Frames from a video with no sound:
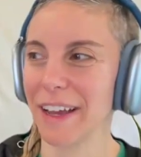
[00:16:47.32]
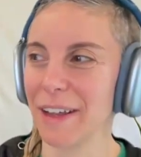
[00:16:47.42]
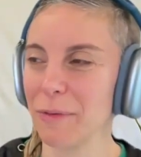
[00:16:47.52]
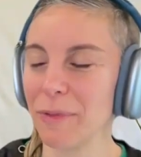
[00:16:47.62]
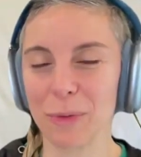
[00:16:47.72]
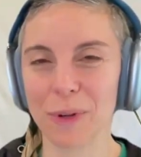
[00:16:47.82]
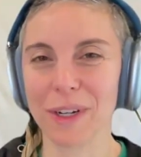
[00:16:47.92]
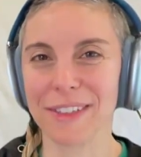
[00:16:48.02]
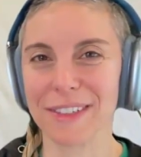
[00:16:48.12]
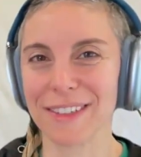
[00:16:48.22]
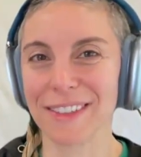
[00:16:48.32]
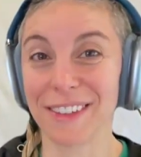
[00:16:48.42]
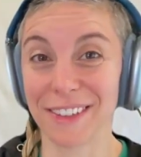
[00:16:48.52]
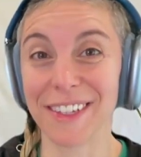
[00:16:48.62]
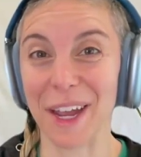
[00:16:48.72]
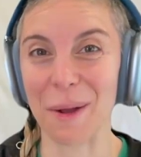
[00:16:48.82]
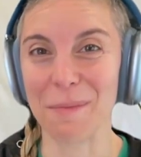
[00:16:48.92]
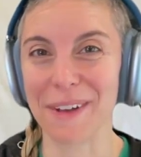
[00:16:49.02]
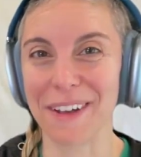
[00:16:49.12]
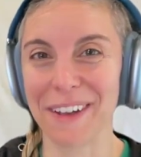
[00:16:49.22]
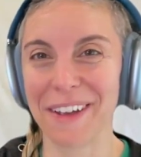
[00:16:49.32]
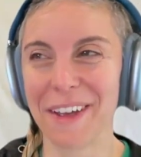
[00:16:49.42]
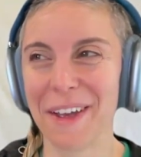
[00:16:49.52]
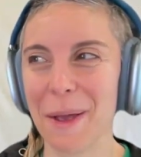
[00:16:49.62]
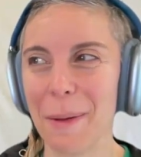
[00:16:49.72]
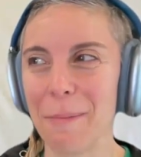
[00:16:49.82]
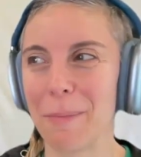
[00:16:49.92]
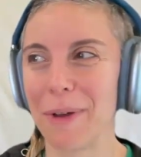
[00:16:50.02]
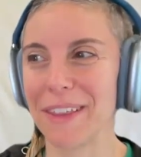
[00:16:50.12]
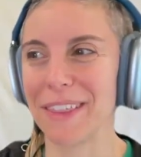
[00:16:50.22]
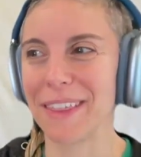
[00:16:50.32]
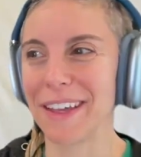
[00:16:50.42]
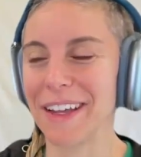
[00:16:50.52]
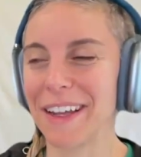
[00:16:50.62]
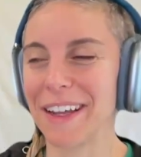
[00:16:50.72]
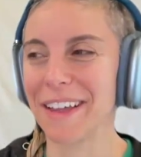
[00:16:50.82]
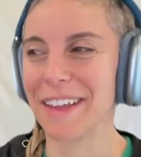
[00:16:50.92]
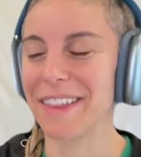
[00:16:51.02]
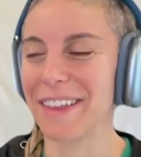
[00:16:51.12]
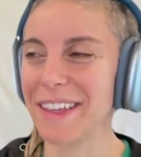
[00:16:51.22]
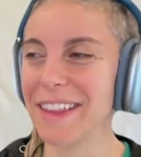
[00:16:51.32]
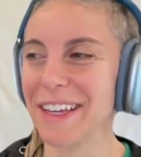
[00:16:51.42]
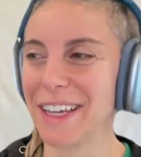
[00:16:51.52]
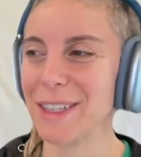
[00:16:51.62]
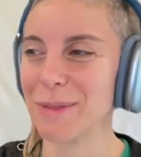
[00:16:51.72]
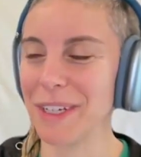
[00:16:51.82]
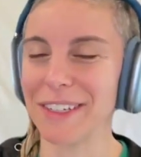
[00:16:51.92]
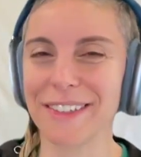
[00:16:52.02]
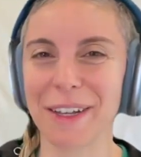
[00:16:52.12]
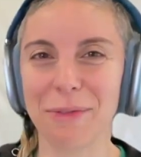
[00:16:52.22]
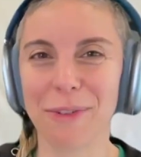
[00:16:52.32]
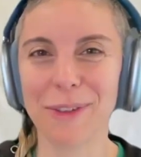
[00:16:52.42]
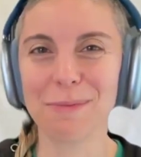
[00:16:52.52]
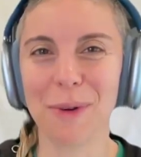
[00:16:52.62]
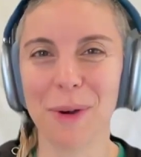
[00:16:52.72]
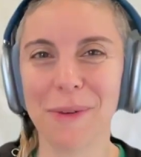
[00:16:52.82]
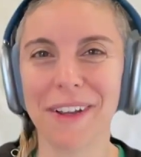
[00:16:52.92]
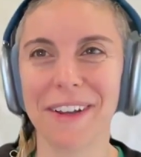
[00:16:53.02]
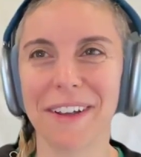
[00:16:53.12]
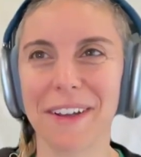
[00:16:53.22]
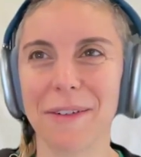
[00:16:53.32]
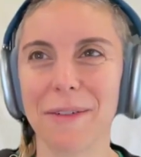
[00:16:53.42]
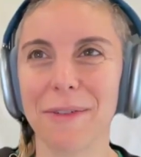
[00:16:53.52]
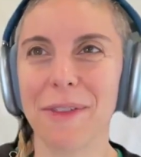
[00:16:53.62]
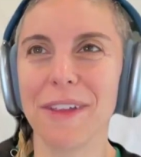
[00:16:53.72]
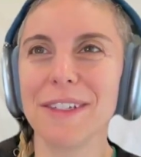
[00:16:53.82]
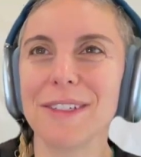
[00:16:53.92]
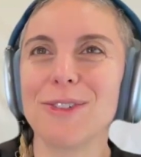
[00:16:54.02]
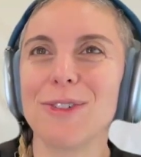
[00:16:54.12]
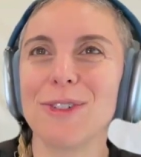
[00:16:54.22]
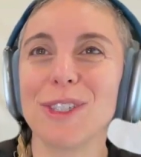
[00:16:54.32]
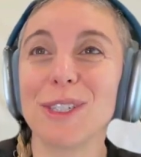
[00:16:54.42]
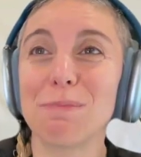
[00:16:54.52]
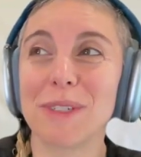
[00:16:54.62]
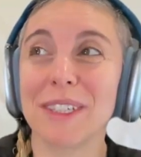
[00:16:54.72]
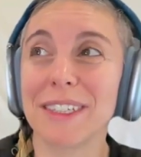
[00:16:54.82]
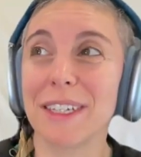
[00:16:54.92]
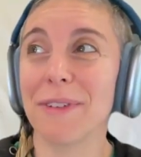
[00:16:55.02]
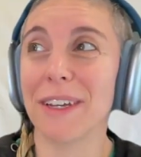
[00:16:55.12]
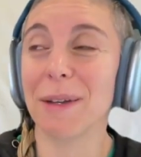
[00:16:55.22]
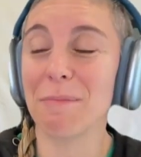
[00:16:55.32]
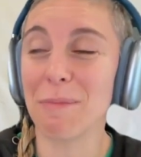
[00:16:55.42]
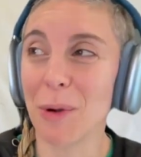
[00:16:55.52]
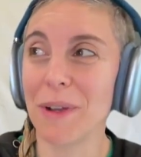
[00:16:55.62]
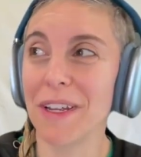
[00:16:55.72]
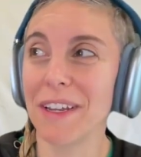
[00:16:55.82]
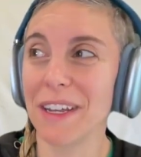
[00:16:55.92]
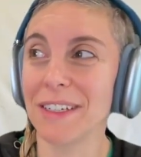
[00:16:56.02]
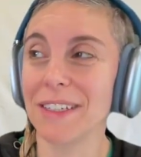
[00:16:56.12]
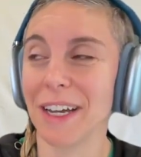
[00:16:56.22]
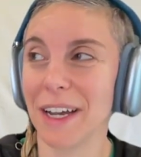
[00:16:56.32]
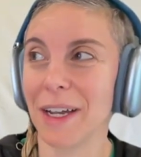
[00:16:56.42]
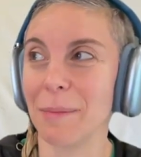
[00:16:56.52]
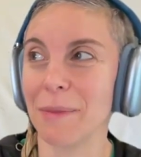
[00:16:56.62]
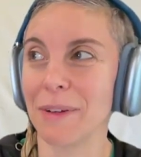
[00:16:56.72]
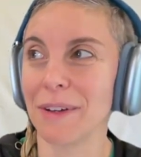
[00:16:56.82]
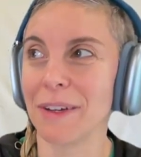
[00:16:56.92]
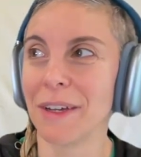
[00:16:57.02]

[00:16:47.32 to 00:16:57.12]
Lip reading: that fieldwork is the same. But the thing that gets me is that for this specific moment in time,